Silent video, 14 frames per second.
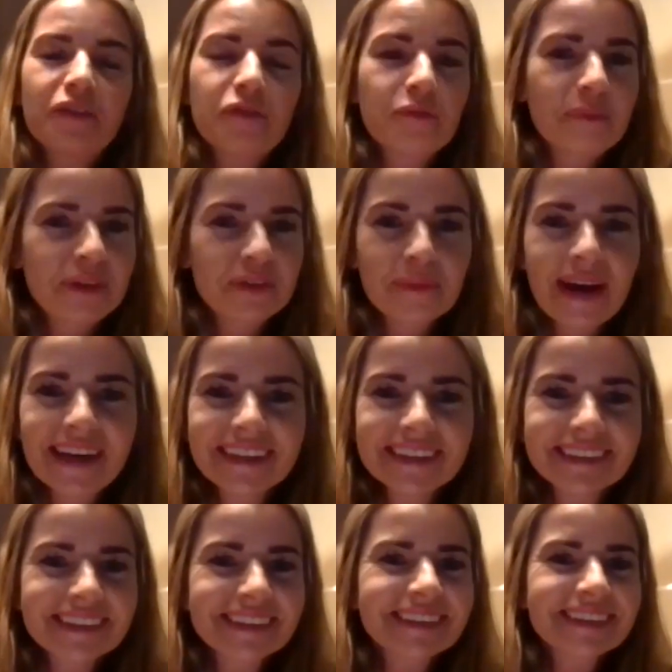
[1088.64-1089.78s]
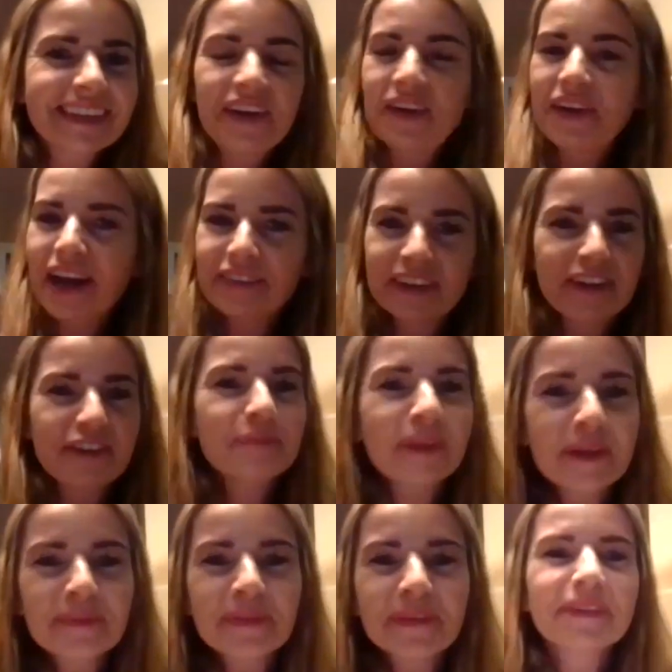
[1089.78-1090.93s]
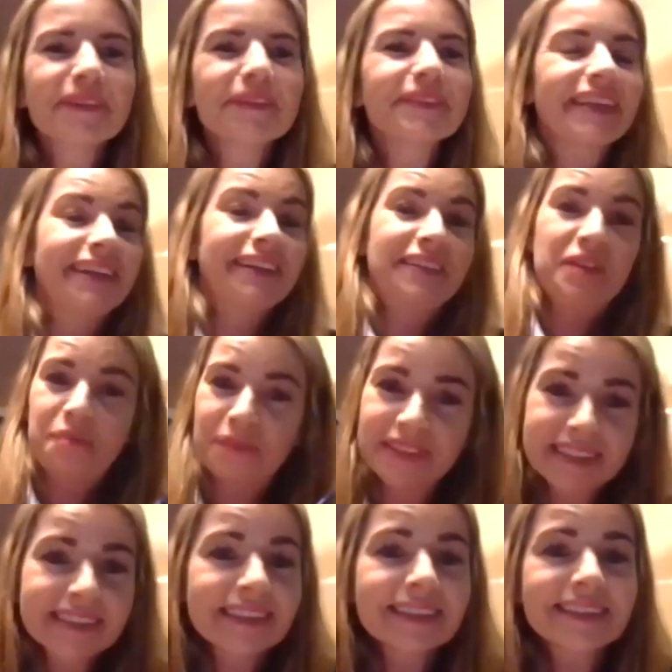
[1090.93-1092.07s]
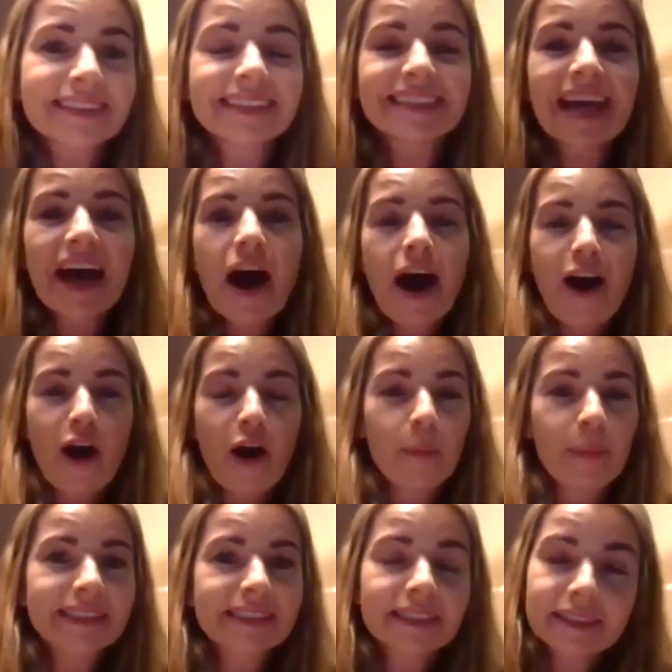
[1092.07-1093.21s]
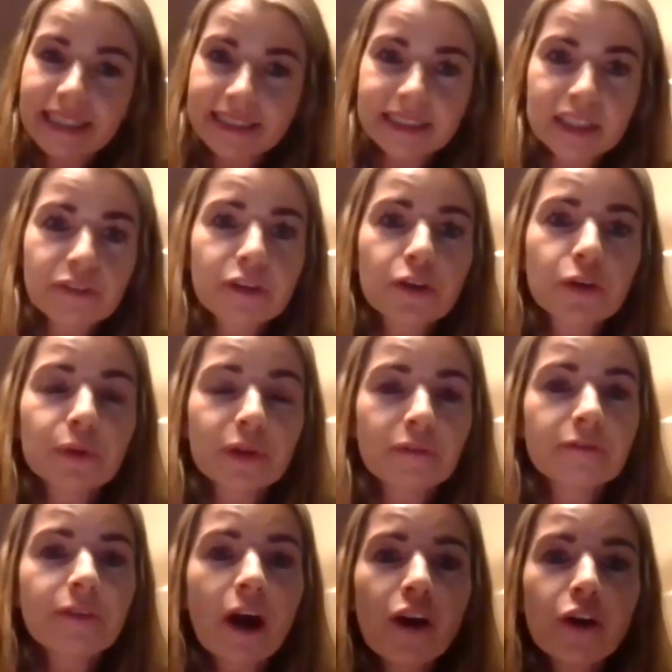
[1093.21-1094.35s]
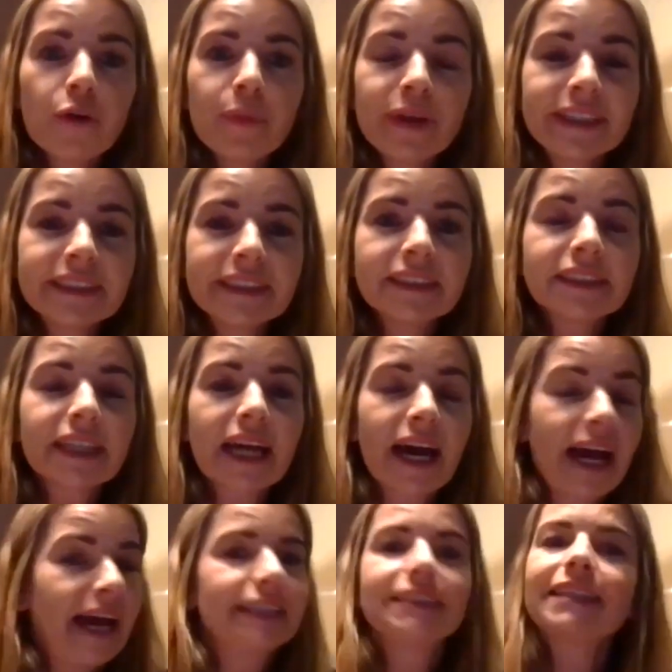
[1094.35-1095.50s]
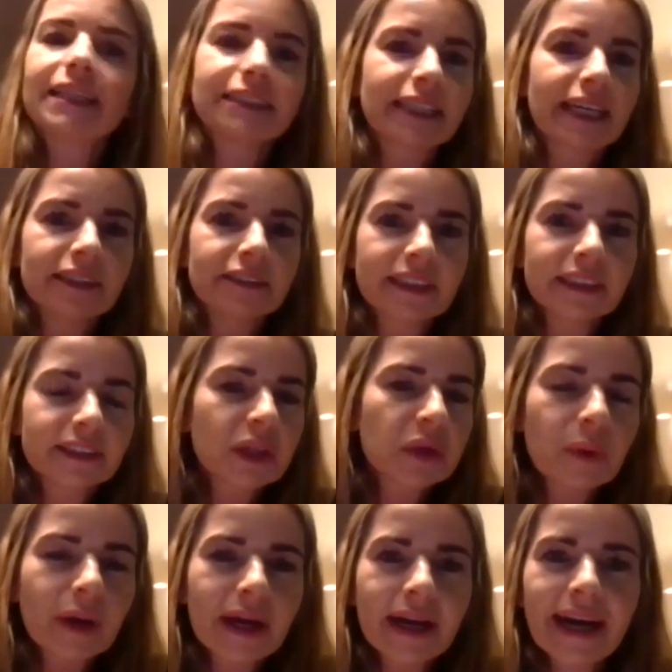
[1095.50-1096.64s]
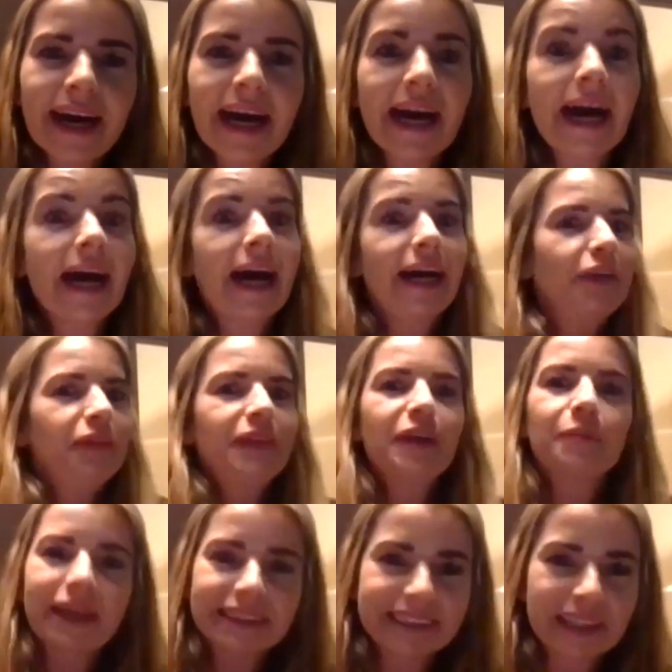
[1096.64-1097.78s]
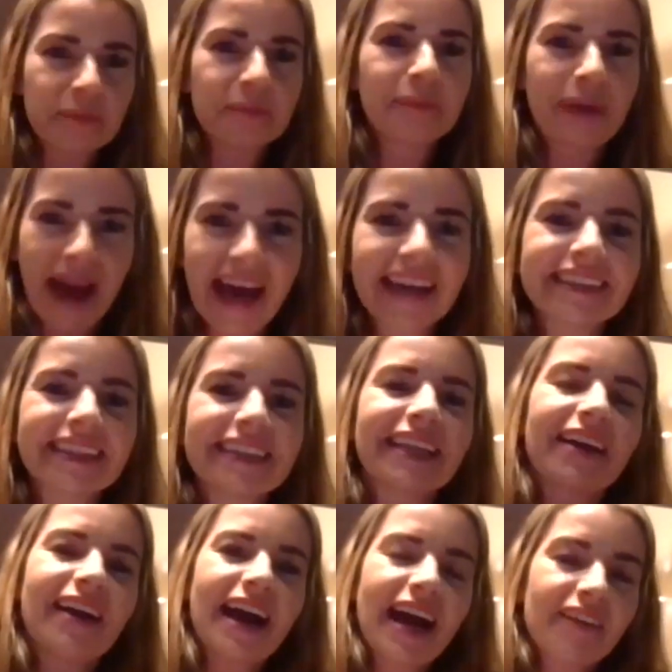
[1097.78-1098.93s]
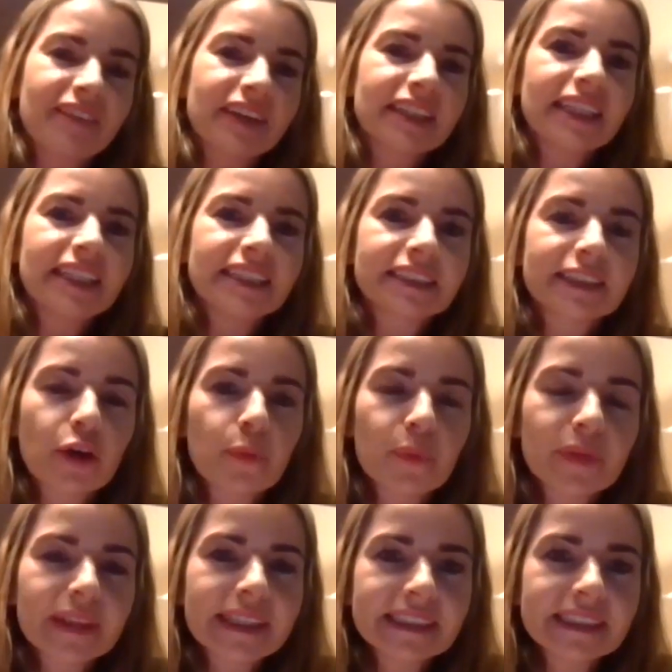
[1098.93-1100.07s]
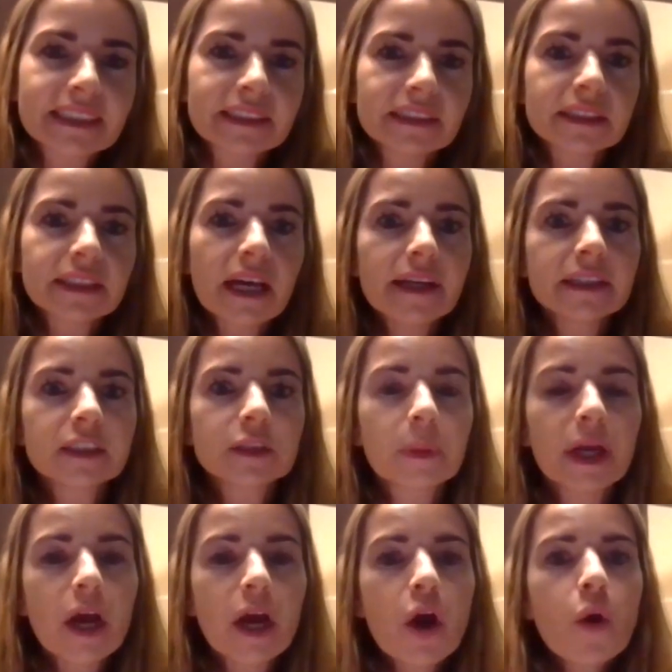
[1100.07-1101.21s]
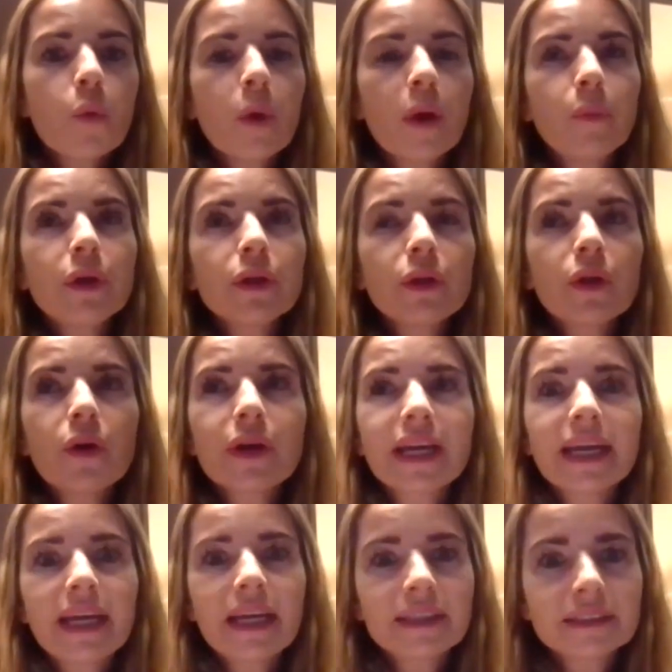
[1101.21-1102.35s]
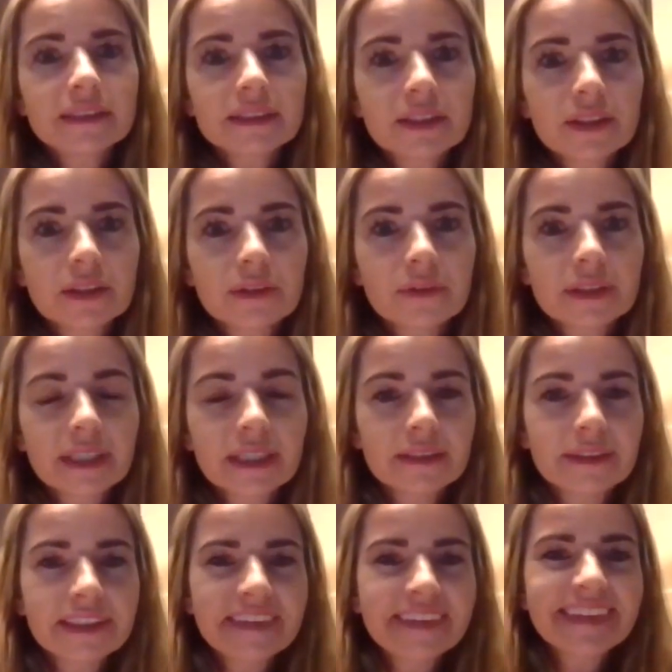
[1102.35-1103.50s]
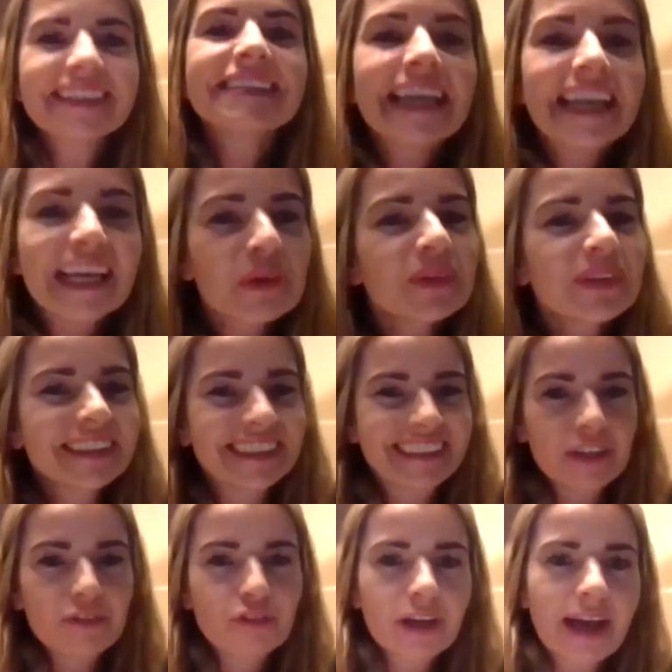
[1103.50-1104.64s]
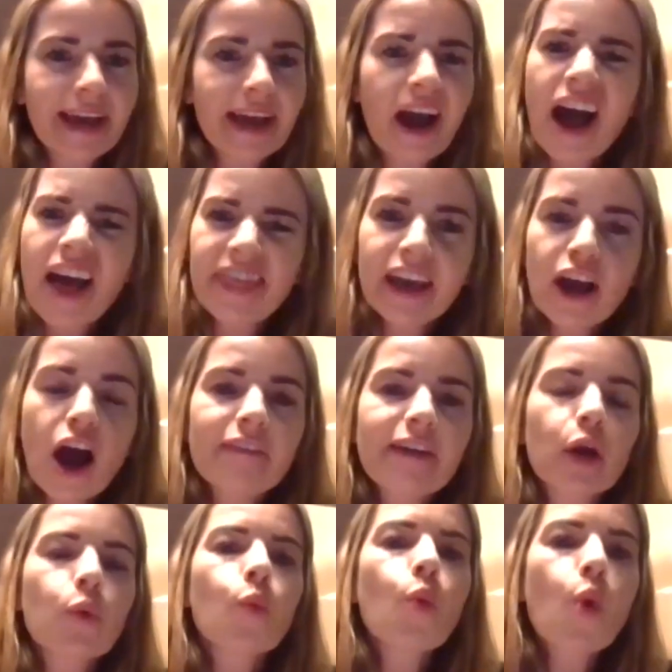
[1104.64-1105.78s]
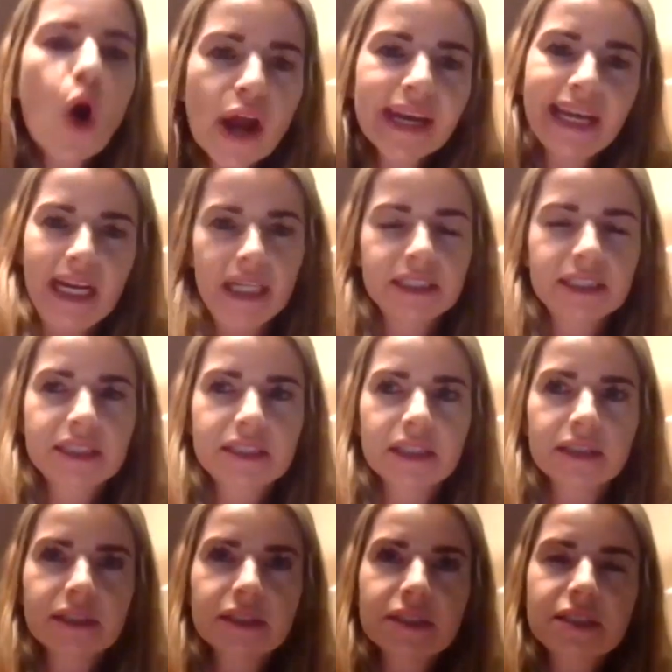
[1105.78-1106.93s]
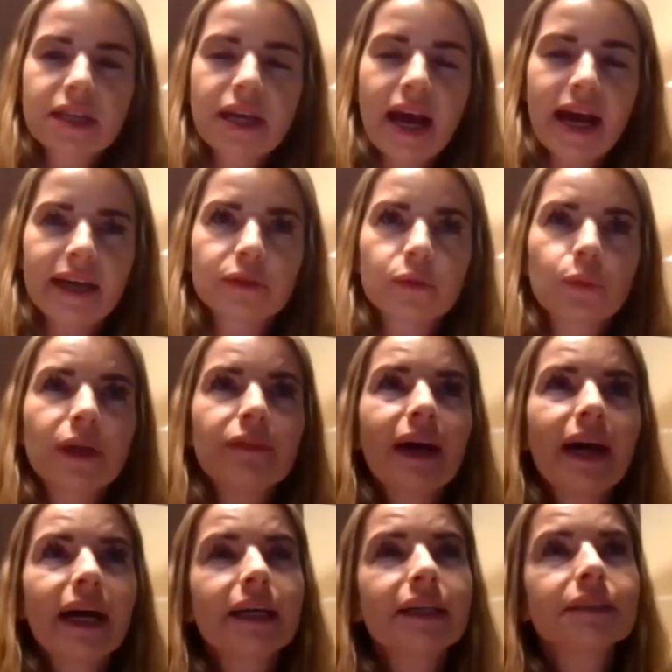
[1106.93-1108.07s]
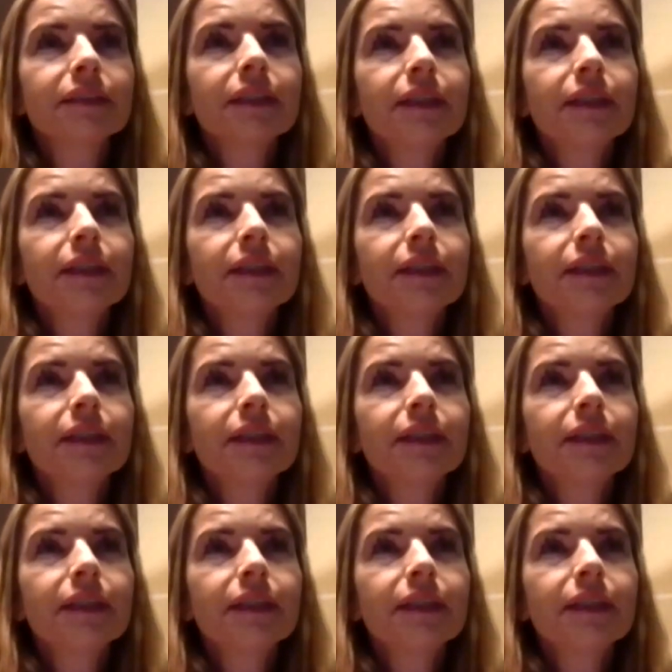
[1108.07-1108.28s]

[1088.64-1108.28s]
middle managers, they don't have enough people, the business is a difficult environment, and right? So I don't think it makes them bad that they're having these concerns. But when we look into the delinquents, if you like, I think I've had one instance, and we've had